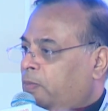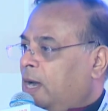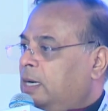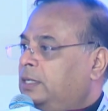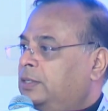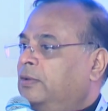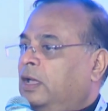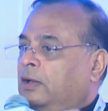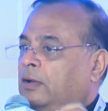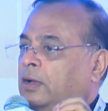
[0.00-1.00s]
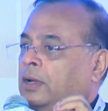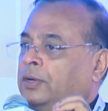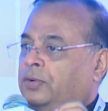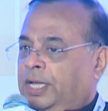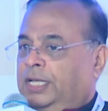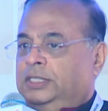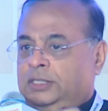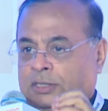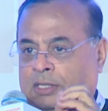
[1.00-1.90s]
plant trees,